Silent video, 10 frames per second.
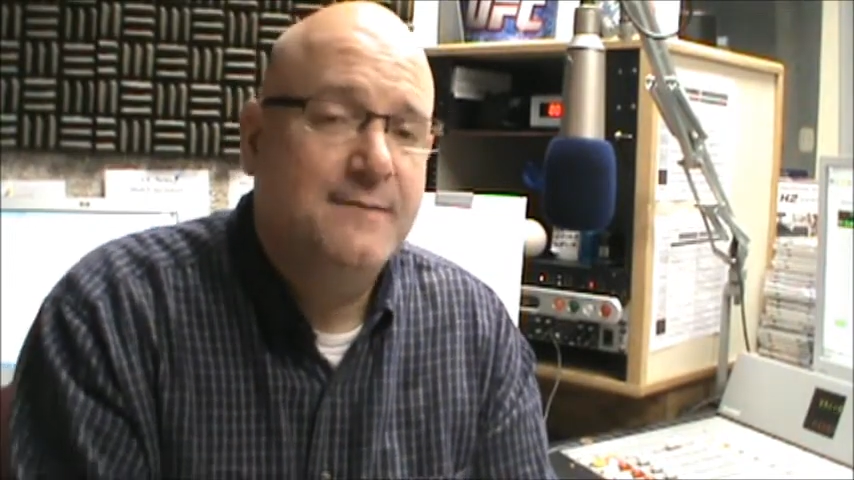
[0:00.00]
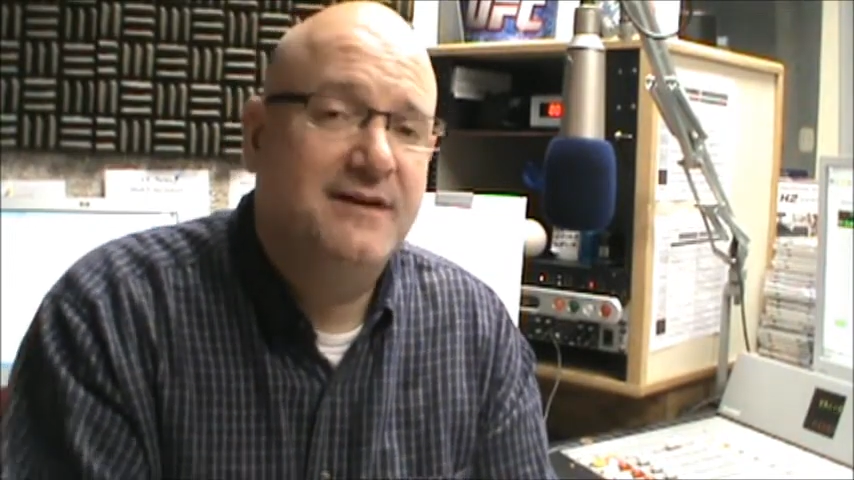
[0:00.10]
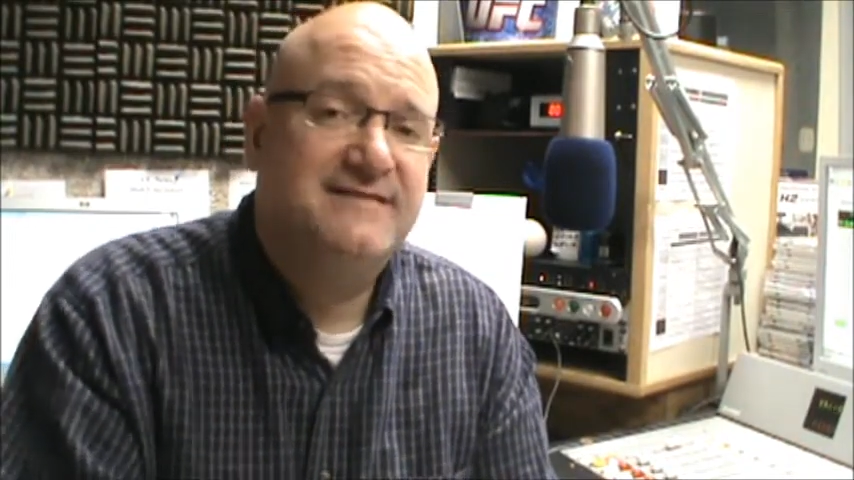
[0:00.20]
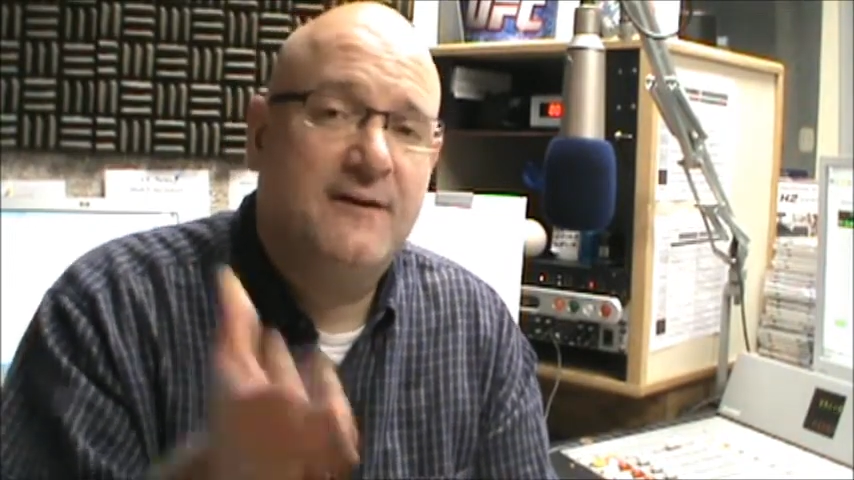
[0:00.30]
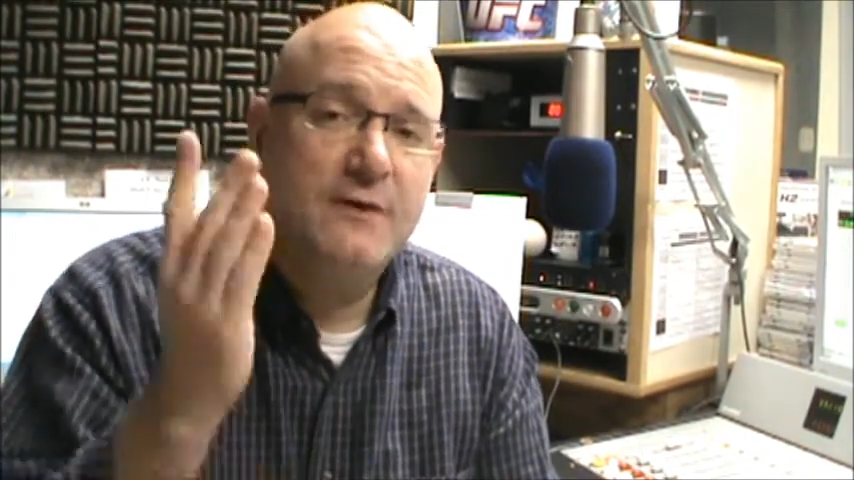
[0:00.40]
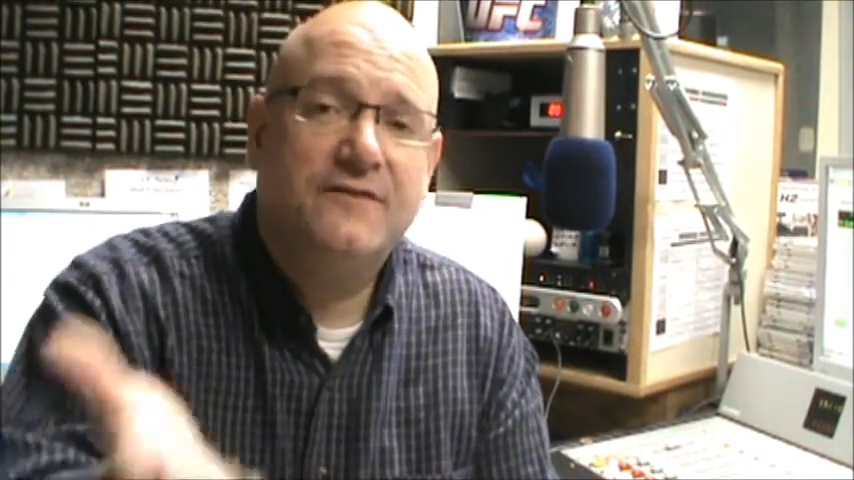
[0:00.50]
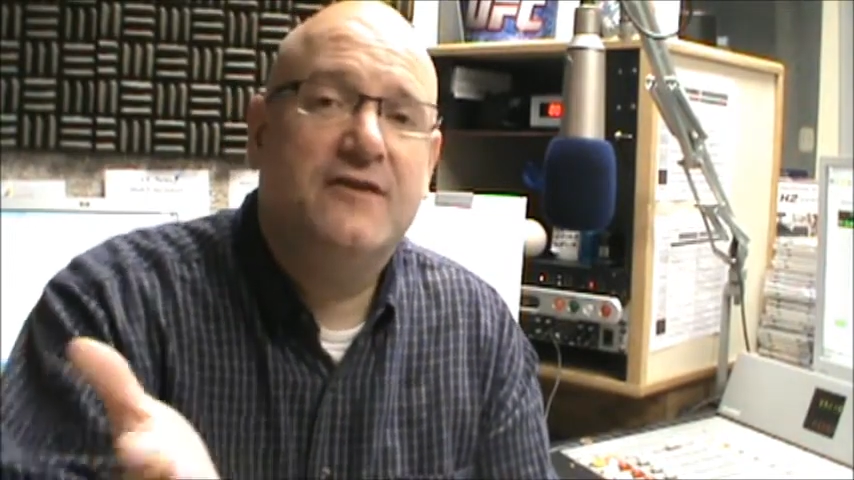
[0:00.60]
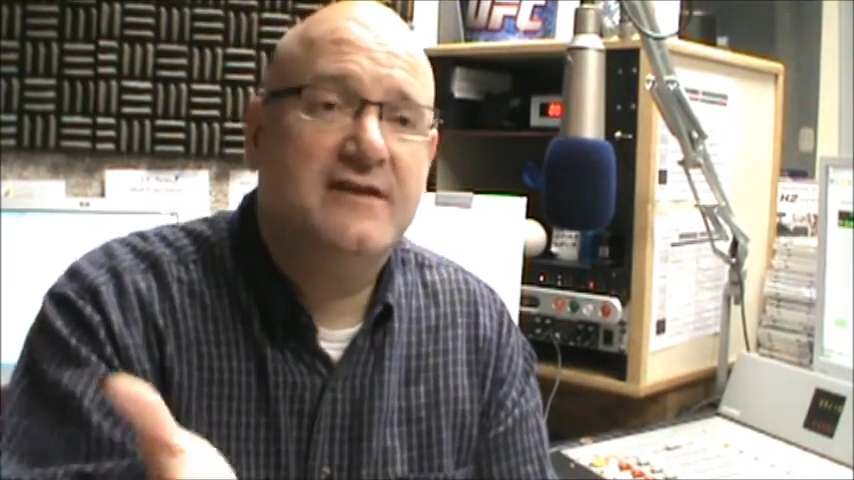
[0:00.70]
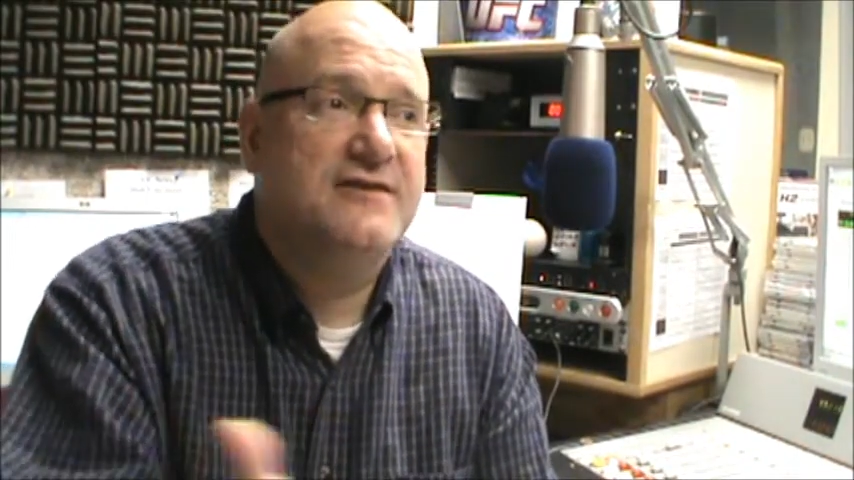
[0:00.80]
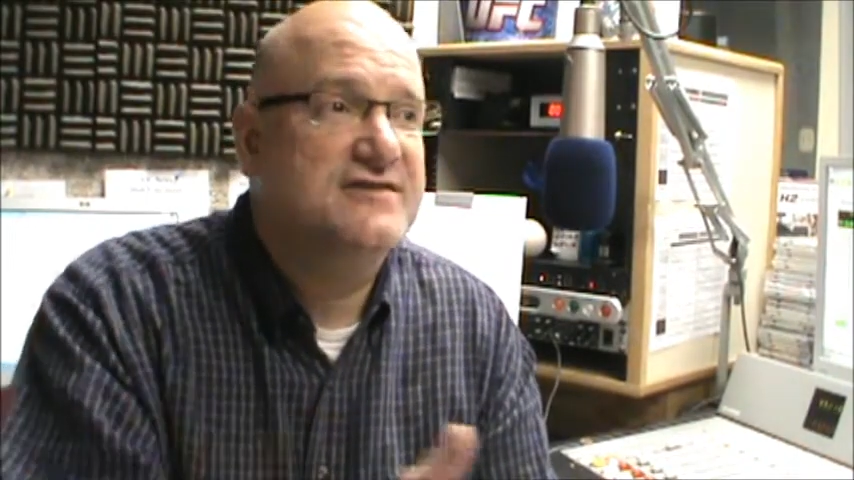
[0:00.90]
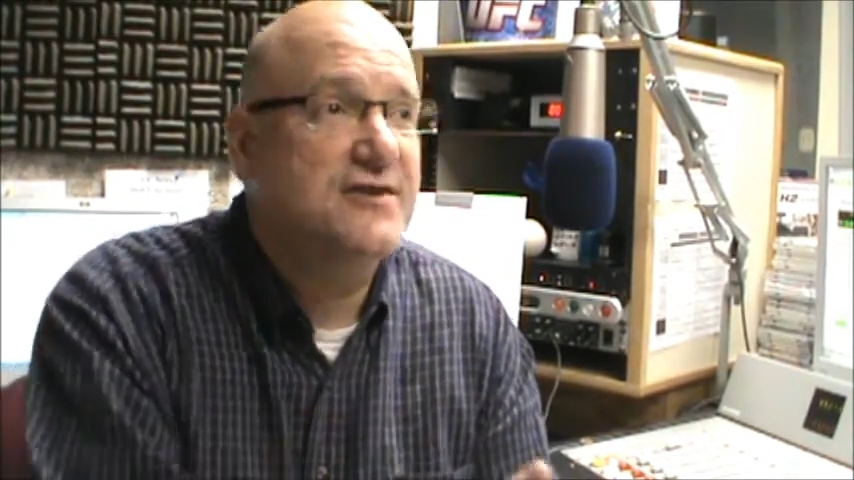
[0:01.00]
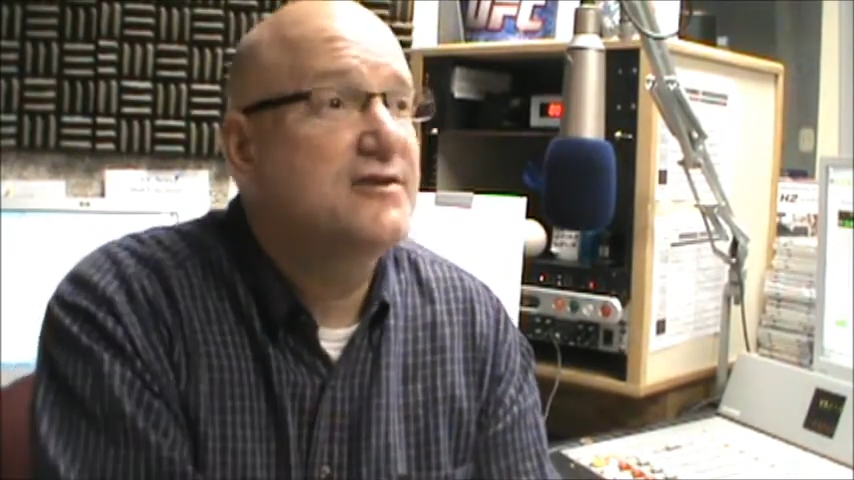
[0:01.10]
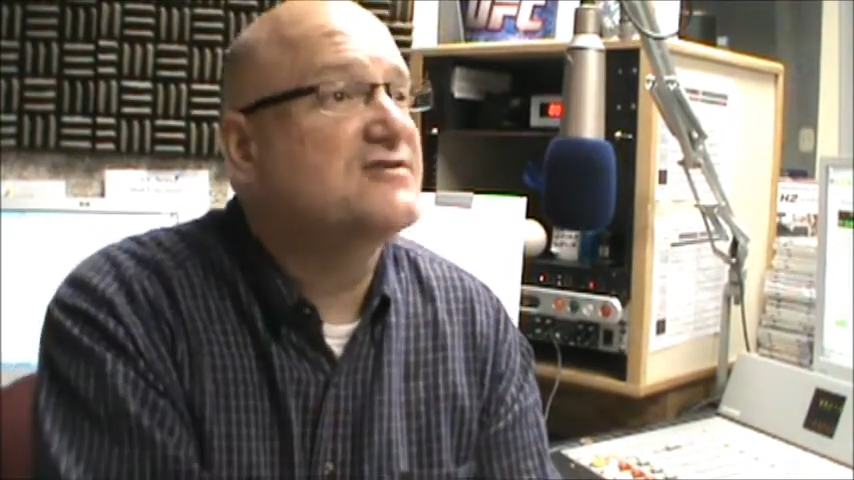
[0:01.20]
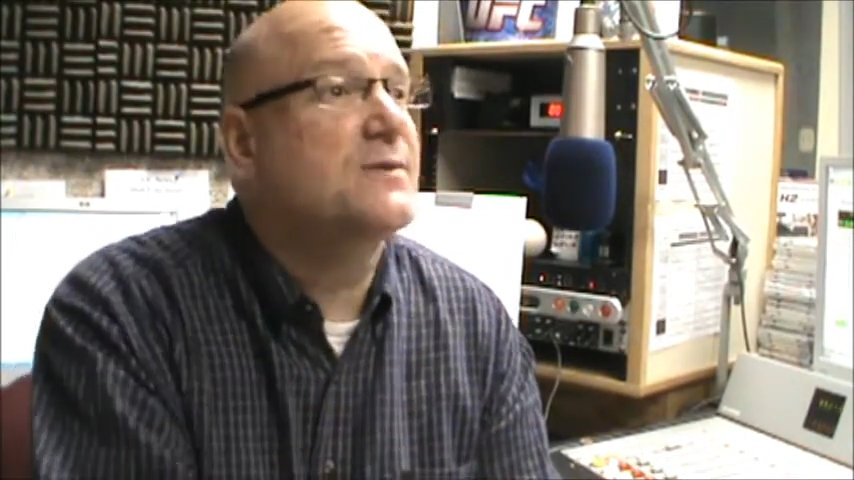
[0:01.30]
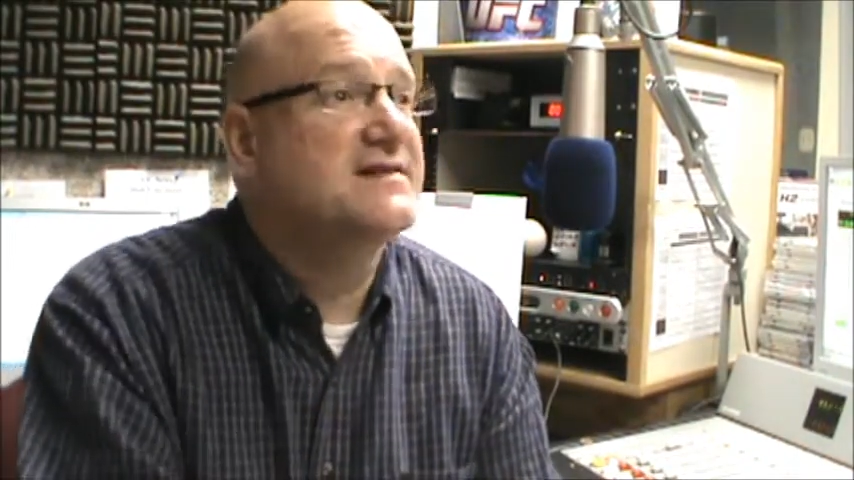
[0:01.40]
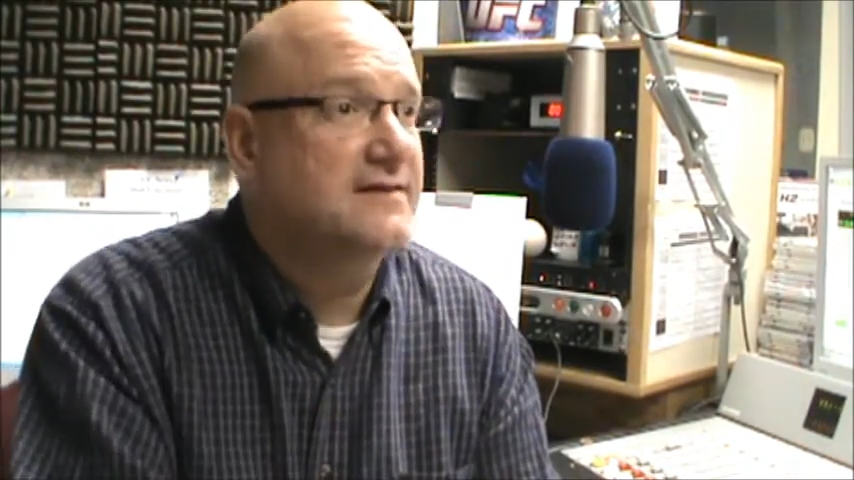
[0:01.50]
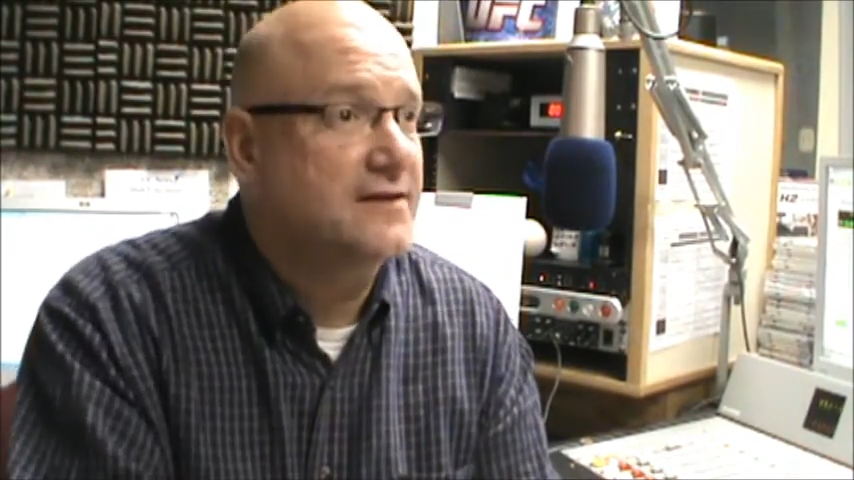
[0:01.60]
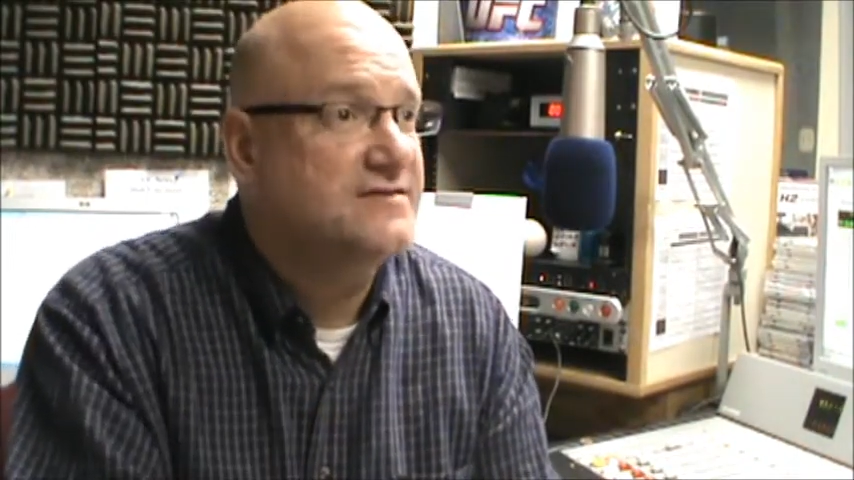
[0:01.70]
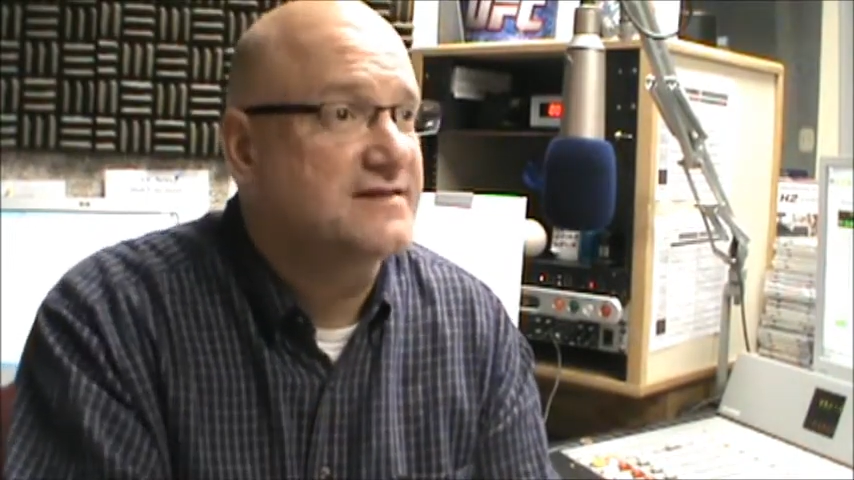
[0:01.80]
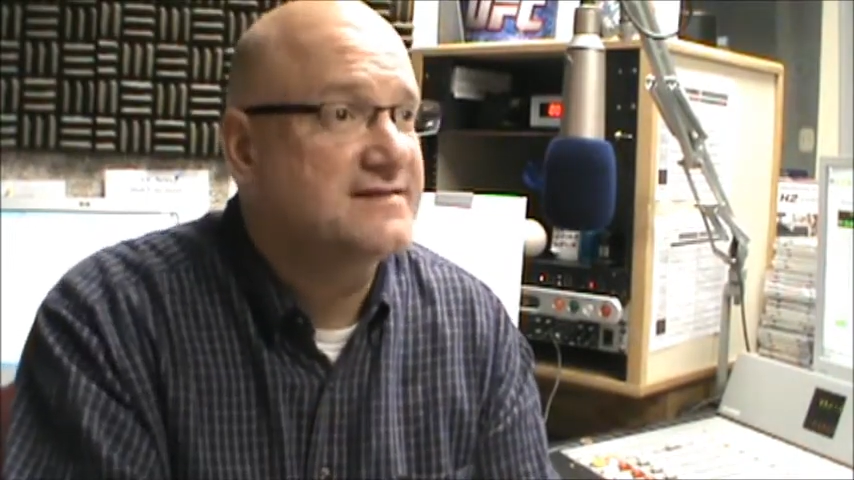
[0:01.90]
But with New Year's
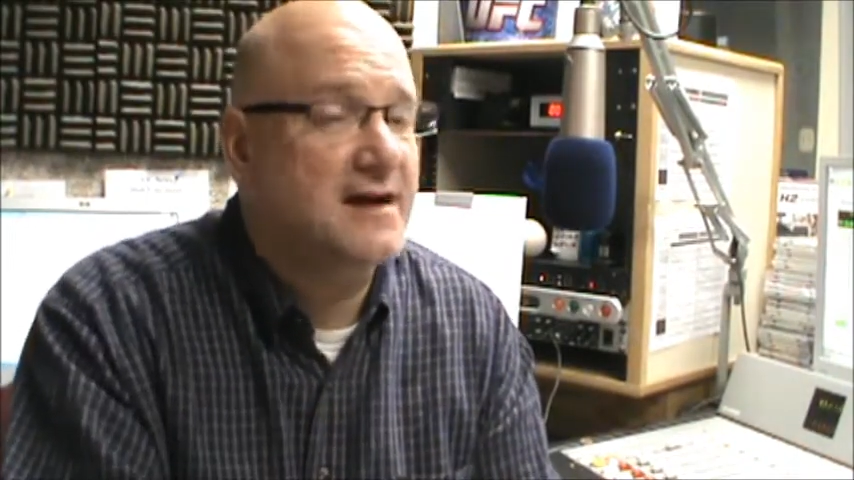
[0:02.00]
resolutions.